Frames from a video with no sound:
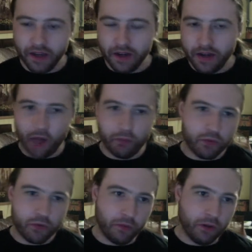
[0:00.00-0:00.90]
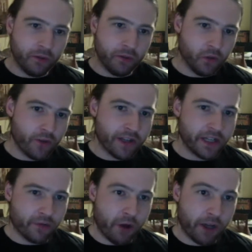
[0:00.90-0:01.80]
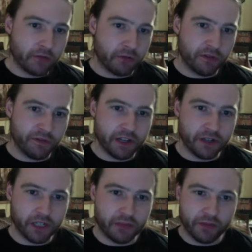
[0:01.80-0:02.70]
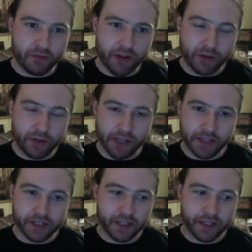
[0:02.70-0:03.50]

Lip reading: Now, problems already arise from the Fellowship of the Ring with this.